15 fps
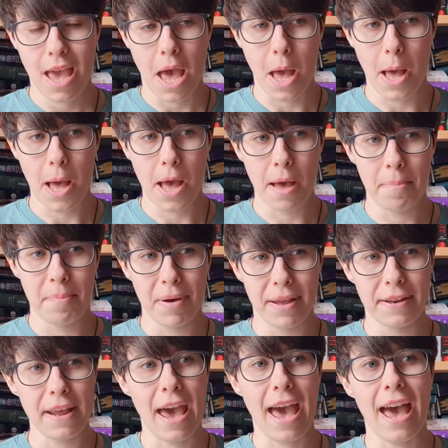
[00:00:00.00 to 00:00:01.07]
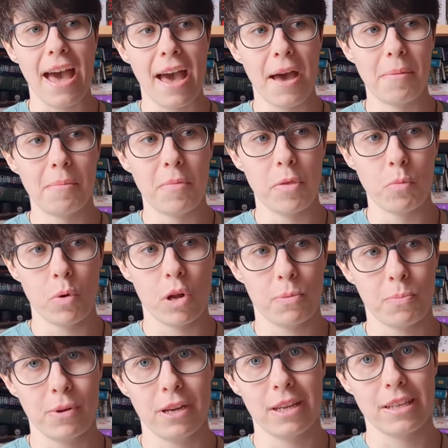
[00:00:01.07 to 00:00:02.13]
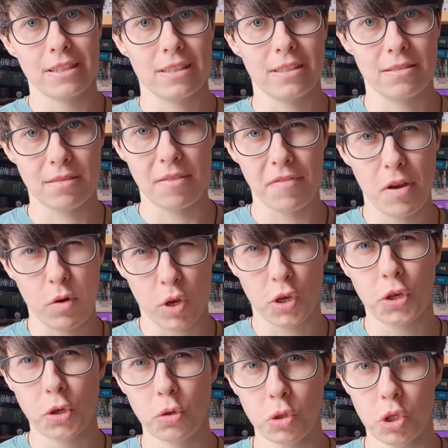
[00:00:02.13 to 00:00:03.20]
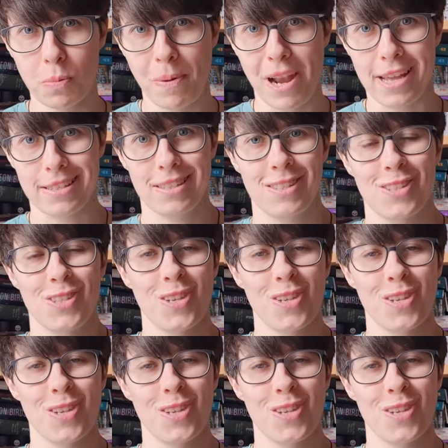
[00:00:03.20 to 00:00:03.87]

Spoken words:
But the world building is a very huge plus.